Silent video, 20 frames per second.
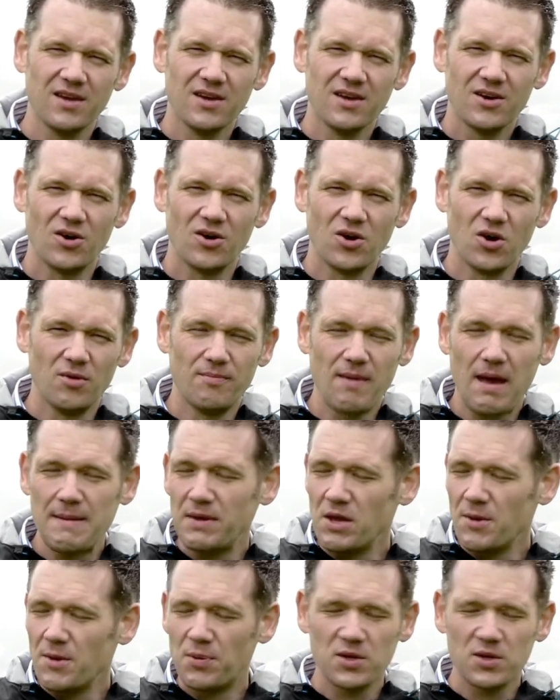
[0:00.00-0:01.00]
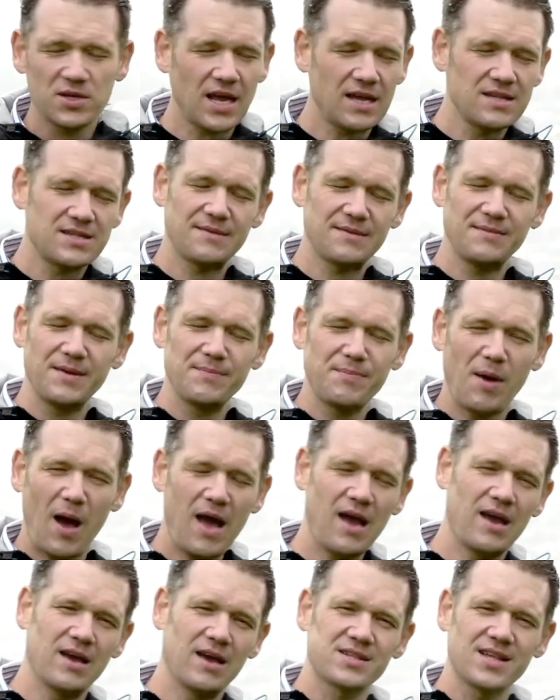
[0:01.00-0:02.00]
Or maybe you put down something
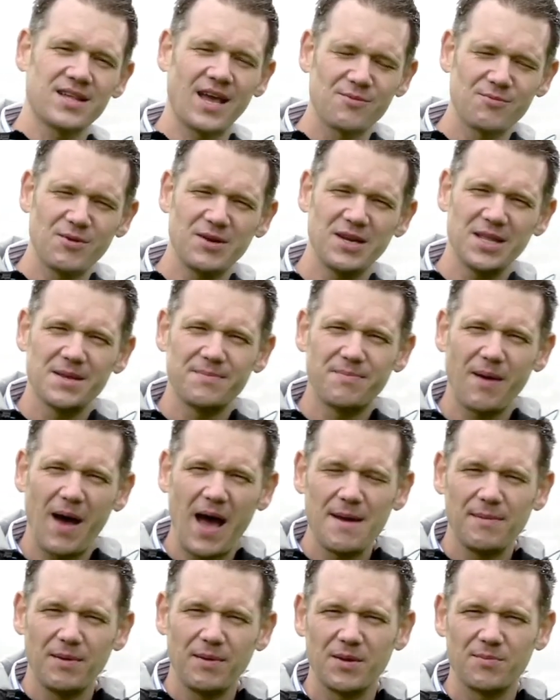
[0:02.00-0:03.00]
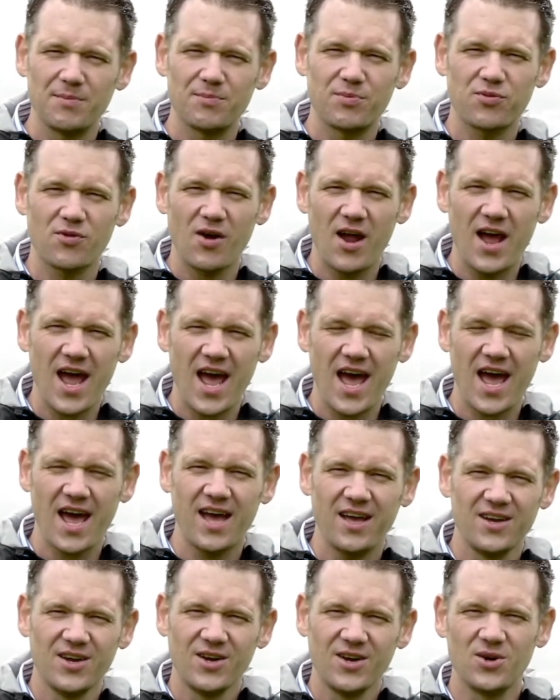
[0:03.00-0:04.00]
pious, like reading the Bible and prayer,
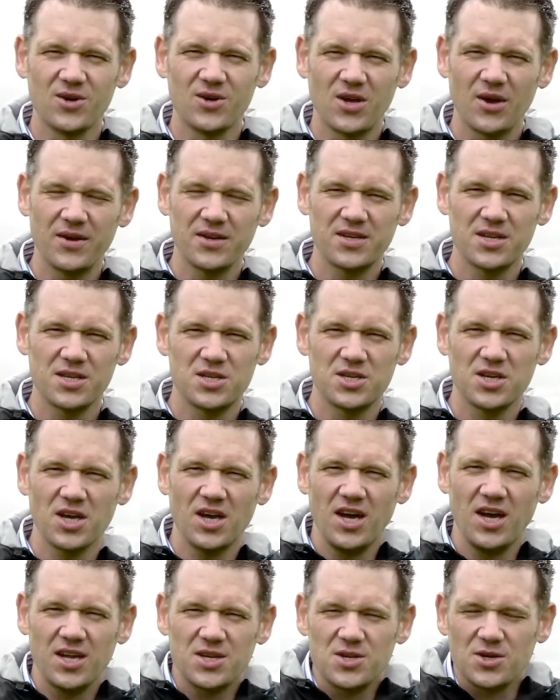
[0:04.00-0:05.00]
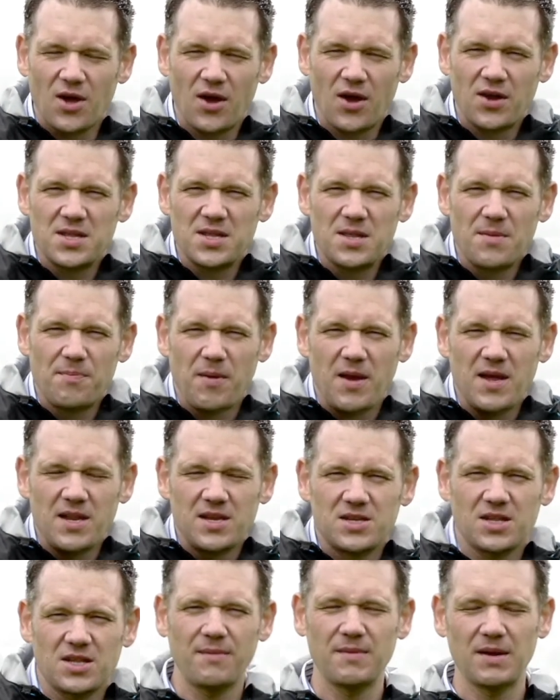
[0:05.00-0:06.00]
or going to church, or going to the beach,
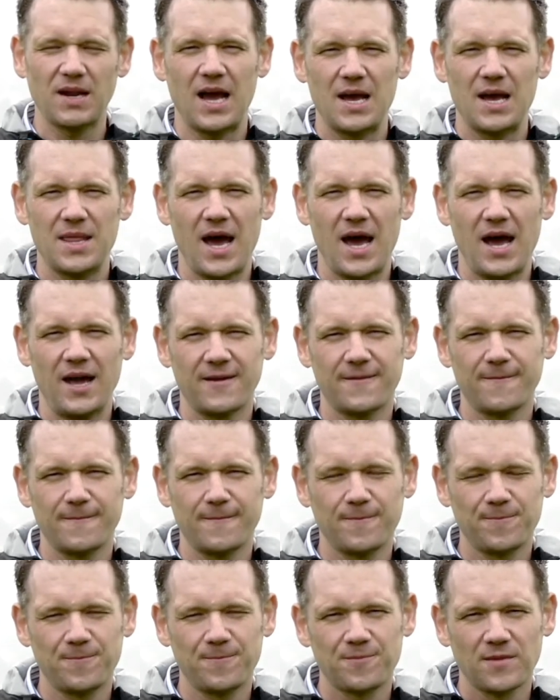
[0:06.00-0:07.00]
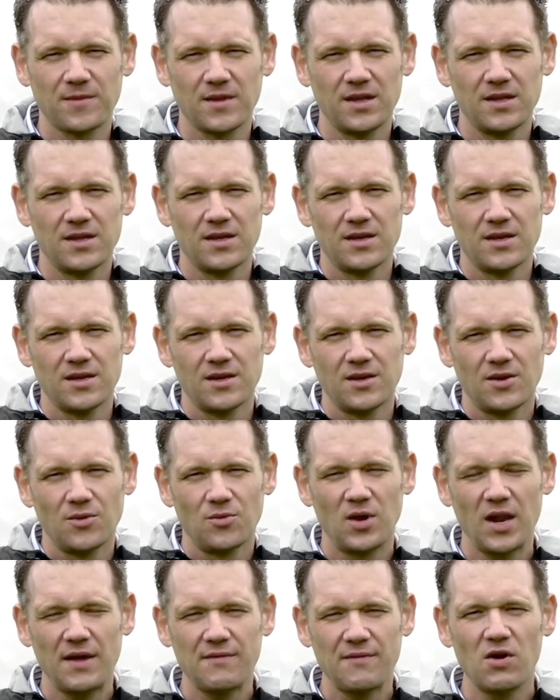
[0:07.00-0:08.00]
something like that.
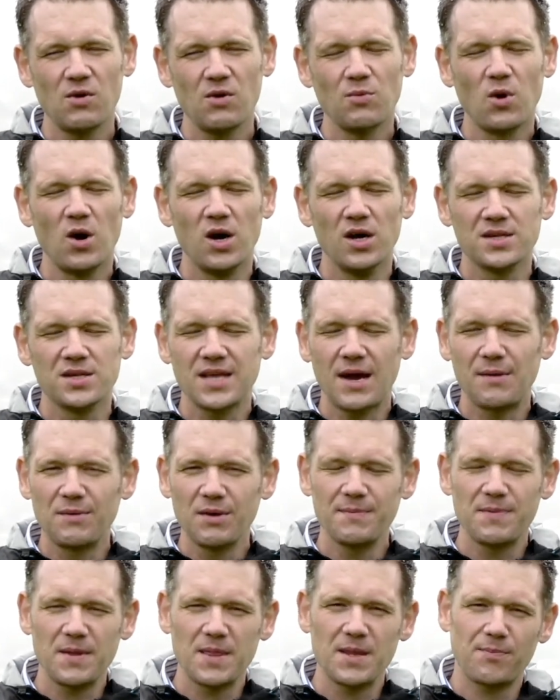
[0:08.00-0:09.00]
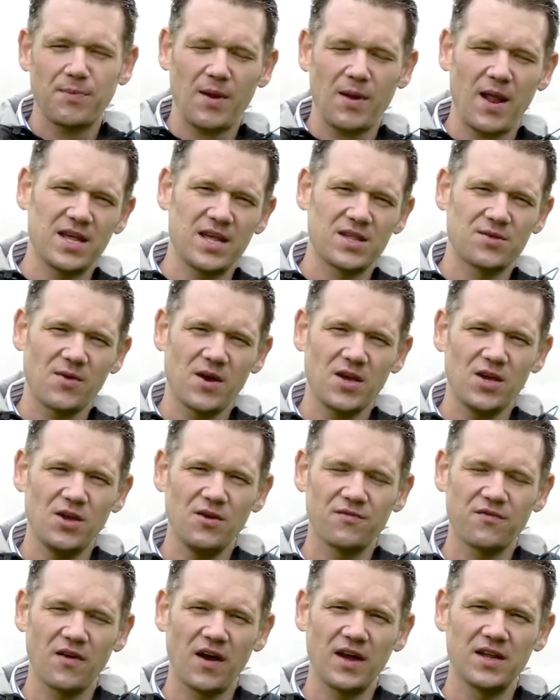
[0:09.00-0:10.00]
Whatever it was, that will have been the place where you
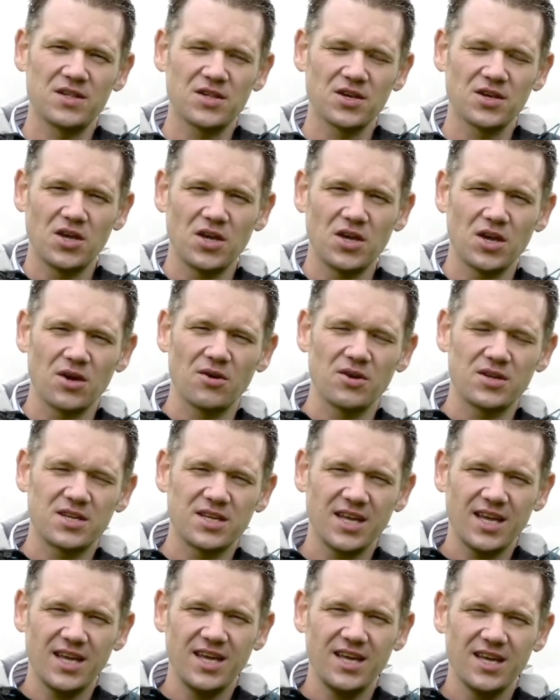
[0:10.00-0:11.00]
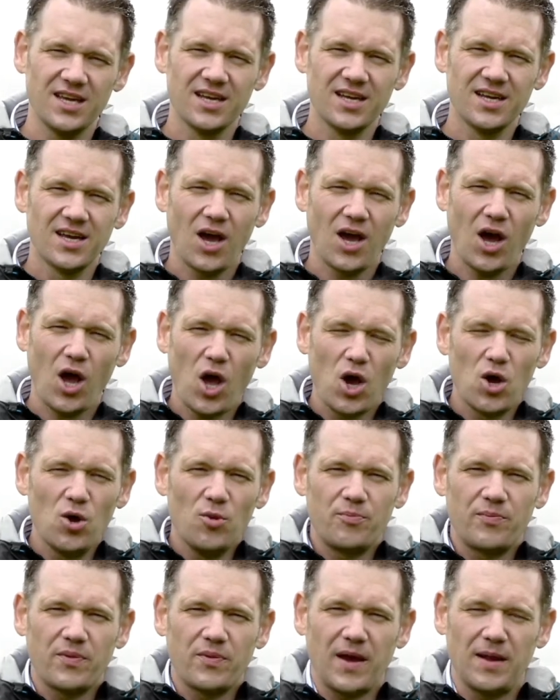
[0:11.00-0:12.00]
find security,
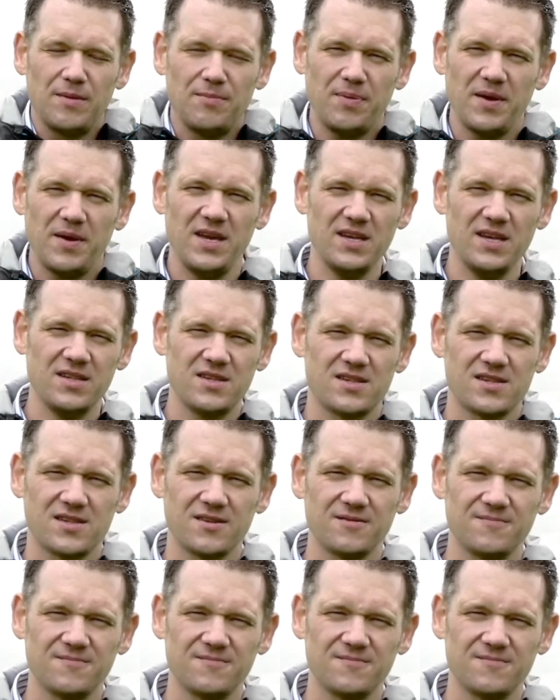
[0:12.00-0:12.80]
hope, and peace.